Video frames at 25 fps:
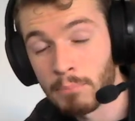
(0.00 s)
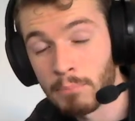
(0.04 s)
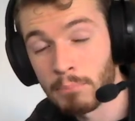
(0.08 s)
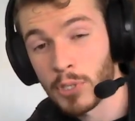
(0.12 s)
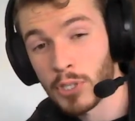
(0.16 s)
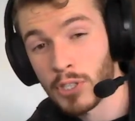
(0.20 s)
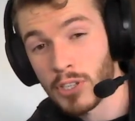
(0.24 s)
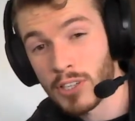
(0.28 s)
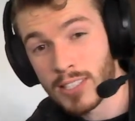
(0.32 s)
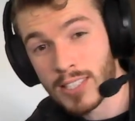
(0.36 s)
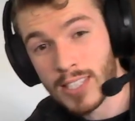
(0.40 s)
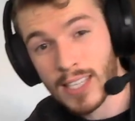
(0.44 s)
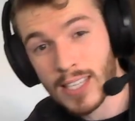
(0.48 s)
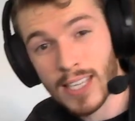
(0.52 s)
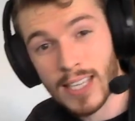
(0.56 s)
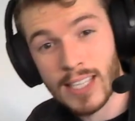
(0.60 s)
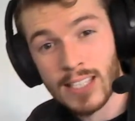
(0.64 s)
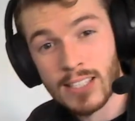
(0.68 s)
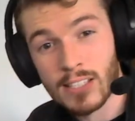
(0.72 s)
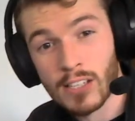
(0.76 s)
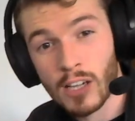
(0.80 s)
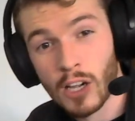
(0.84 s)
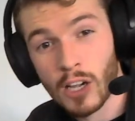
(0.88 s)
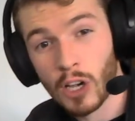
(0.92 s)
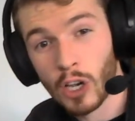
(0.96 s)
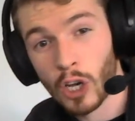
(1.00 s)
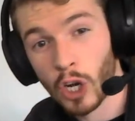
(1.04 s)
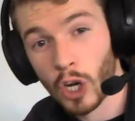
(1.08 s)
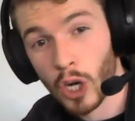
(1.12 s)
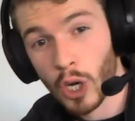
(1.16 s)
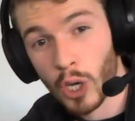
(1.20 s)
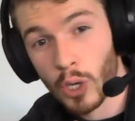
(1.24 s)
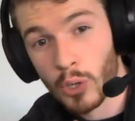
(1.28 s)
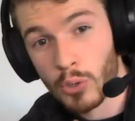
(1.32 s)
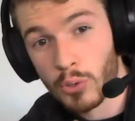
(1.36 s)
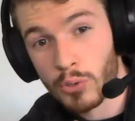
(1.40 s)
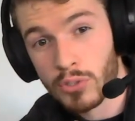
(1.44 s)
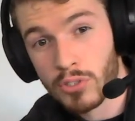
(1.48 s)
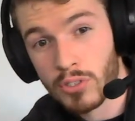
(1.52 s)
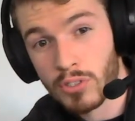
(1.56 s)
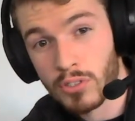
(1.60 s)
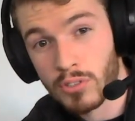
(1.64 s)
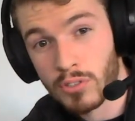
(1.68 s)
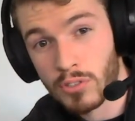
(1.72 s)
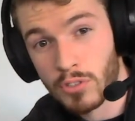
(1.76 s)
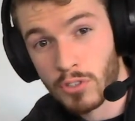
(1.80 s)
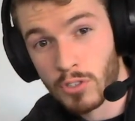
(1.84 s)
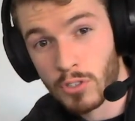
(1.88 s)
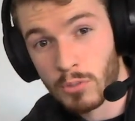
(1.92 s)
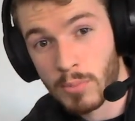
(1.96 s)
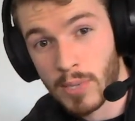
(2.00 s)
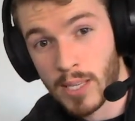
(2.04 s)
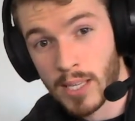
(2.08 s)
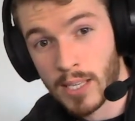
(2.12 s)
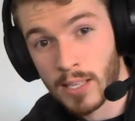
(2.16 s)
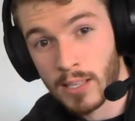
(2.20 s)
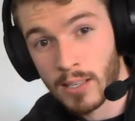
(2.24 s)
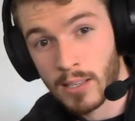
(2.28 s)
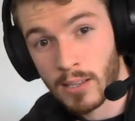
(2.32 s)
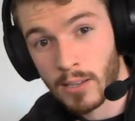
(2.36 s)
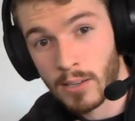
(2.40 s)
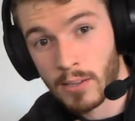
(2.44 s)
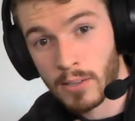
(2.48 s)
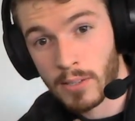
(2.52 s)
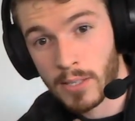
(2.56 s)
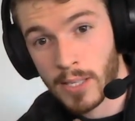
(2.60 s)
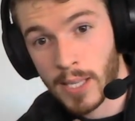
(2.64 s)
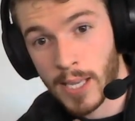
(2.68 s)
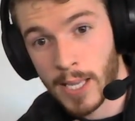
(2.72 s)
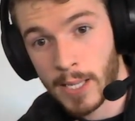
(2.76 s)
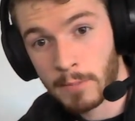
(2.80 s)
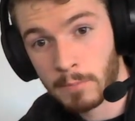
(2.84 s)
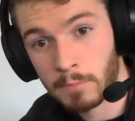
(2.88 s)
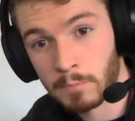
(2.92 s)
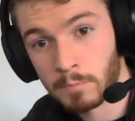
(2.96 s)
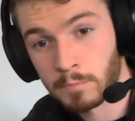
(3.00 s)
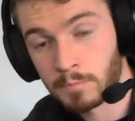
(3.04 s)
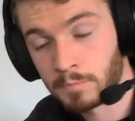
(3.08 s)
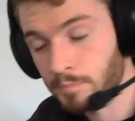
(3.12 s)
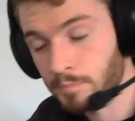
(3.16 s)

because it is close to me. Okay,